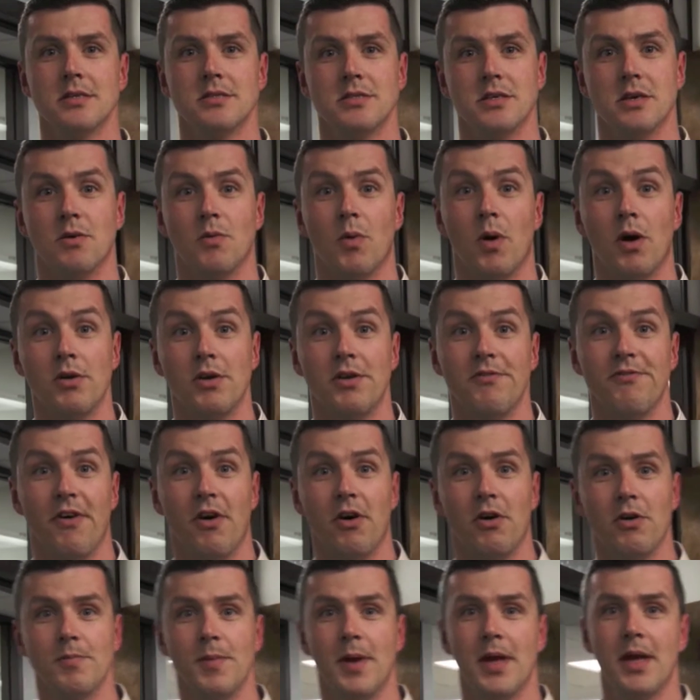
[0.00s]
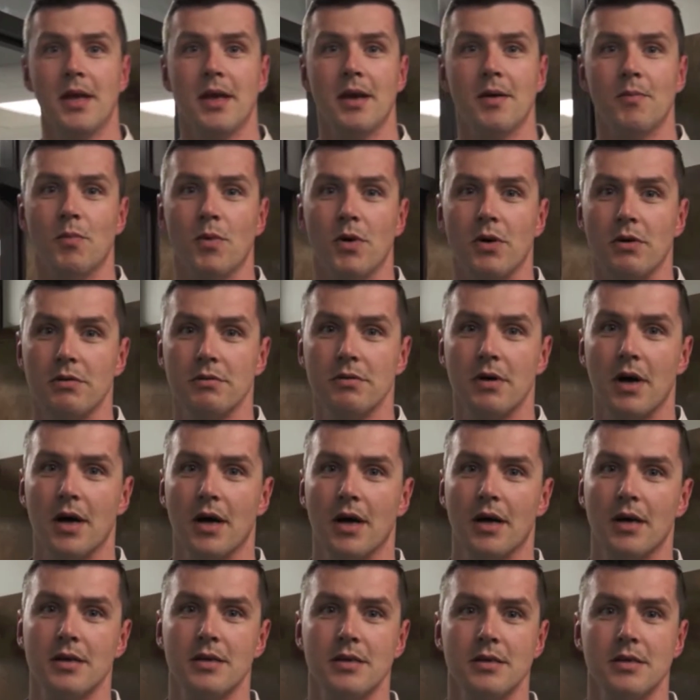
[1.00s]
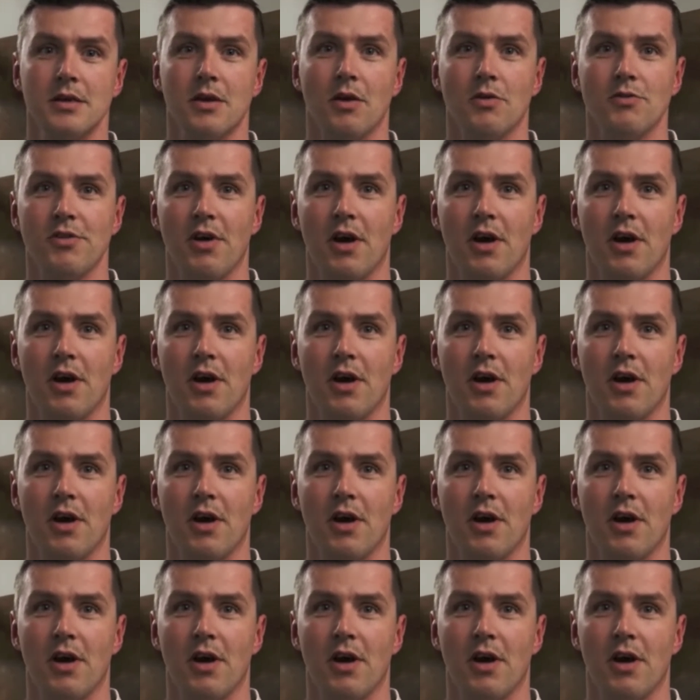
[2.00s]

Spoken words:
So why don't you follow me and we'll go